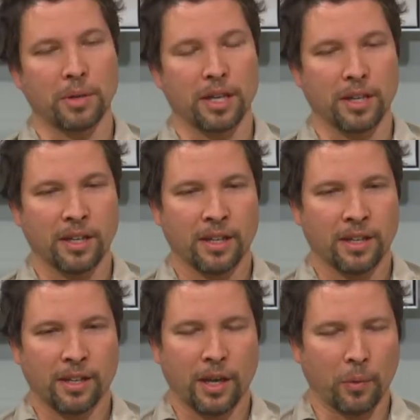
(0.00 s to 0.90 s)
be
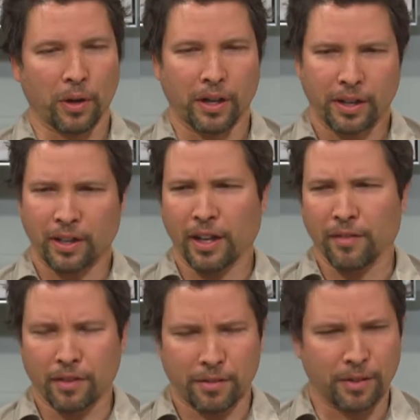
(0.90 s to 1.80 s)
at work, I'll
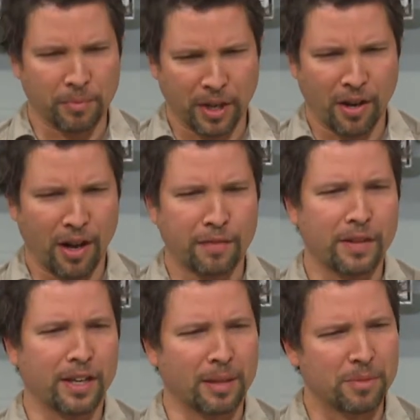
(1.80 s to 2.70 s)
have you know my
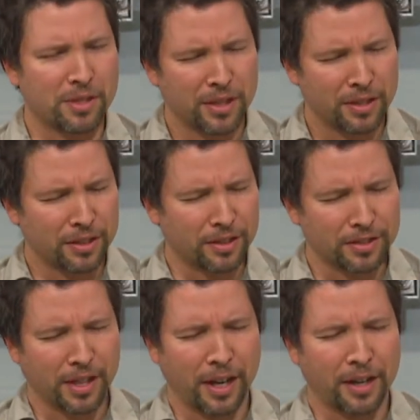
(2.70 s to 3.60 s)
coffee, and I'm
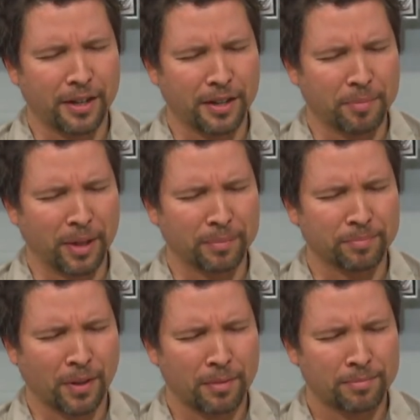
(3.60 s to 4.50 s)
still tired, and I'm like,
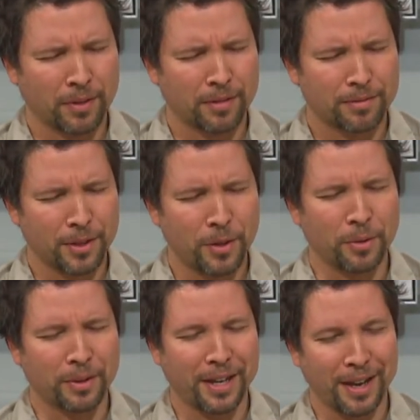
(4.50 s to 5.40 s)

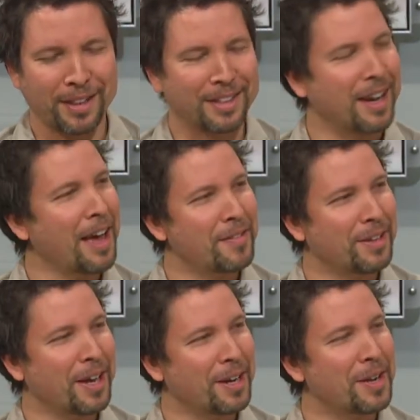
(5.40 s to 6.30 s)
oh yeah, like I haven't
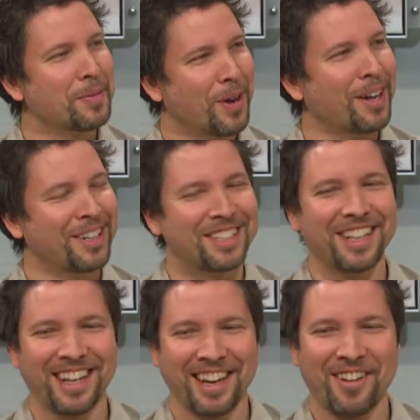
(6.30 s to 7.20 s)
had any water, water
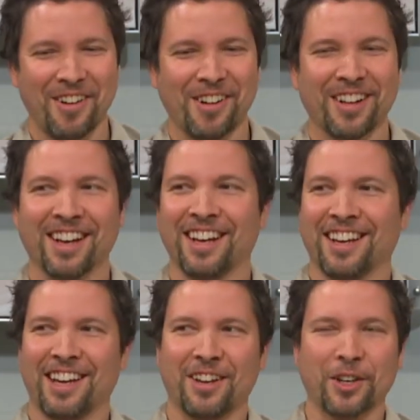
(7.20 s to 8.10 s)
today at all,
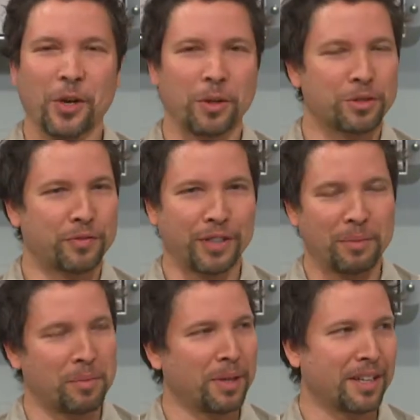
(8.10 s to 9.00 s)
and I'll go and just fill
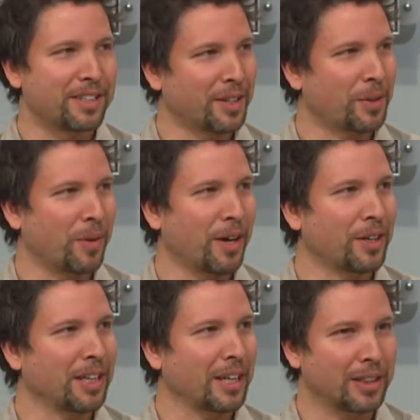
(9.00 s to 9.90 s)
up a big container of water,
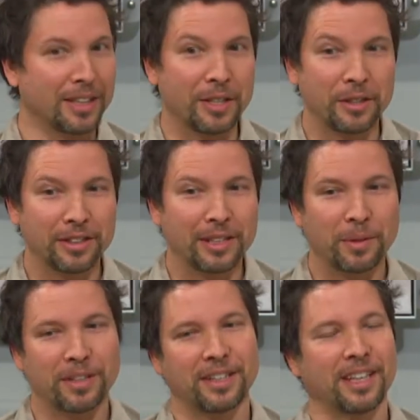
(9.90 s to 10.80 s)
and like literally
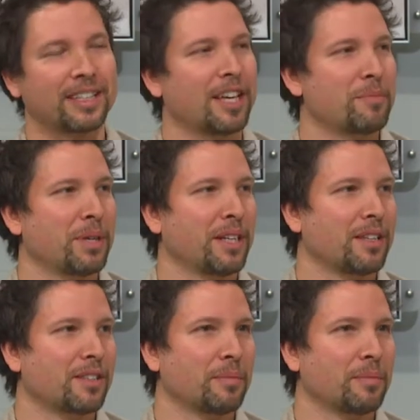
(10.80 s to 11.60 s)
within like ten minutes,